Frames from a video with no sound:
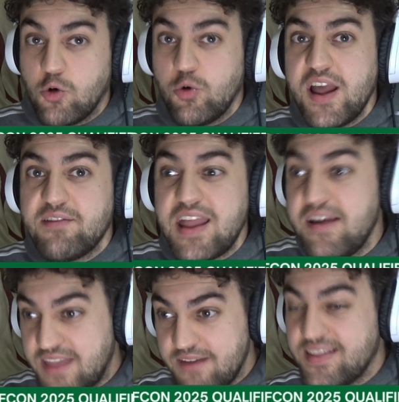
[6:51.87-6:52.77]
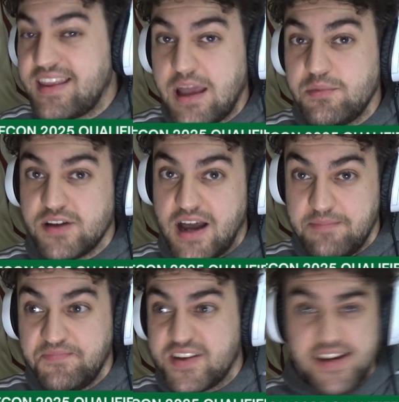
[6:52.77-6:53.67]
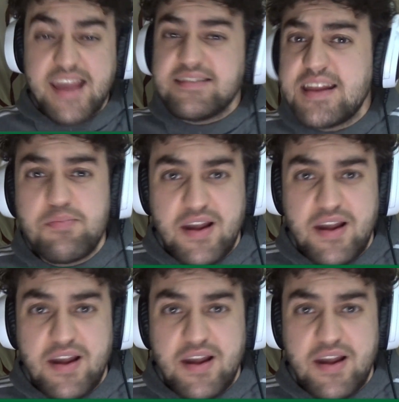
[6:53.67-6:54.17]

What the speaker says: Gouiri, if given game time, could easily